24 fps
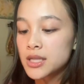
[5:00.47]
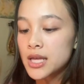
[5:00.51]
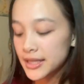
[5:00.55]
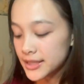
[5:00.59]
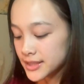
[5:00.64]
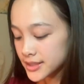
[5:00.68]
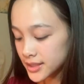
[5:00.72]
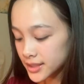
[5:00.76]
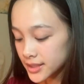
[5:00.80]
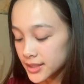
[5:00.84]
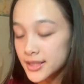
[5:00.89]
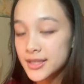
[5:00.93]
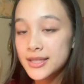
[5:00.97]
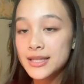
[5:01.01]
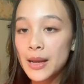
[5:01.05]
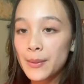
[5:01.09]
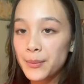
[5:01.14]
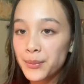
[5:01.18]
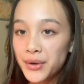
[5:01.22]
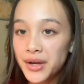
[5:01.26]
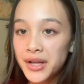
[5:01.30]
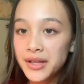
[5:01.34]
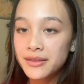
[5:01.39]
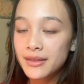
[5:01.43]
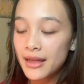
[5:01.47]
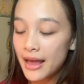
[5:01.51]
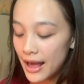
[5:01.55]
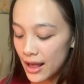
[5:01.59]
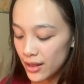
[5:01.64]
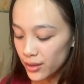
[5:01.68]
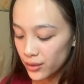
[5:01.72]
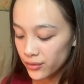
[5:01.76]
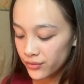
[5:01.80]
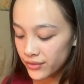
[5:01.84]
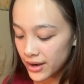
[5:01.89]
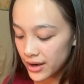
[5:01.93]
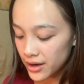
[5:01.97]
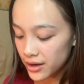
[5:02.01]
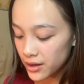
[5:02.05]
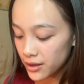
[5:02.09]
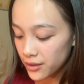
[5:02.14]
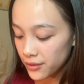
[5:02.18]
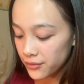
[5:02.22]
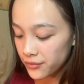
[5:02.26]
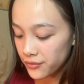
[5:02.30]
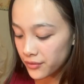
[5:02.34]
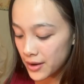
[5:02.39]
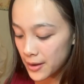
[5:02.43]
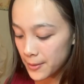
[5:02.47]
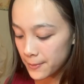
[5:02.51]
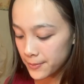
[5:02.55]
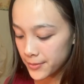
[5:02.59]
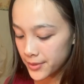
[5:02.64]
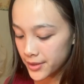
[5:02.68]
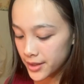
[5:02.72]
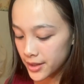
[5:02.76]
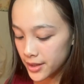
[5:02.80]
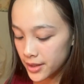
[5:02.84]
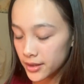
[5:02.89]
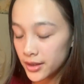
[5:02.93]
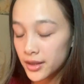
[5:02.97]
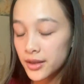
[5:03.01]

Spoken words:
it's going to separate the aloe vera from the